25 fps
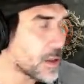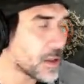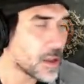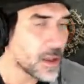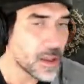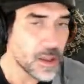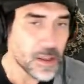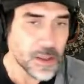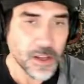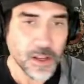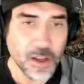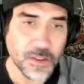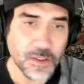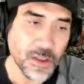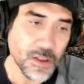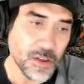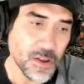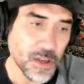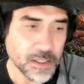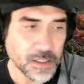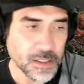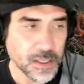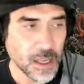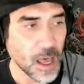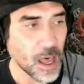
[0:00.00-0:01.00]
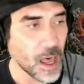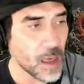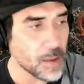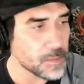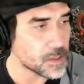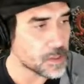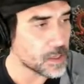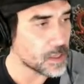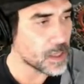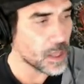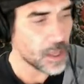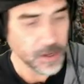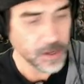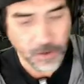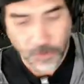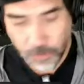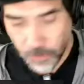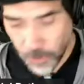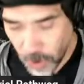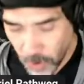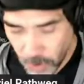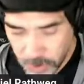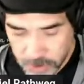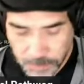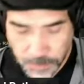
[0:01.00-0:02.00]
Then you got time to like
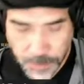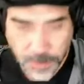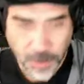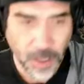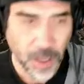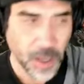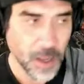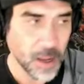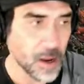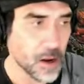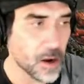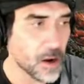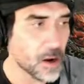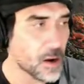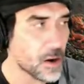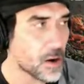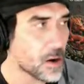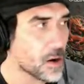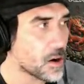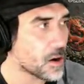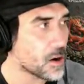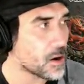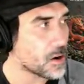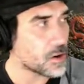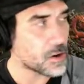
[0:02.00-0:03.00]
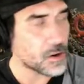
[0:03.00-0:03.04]
grow as a player.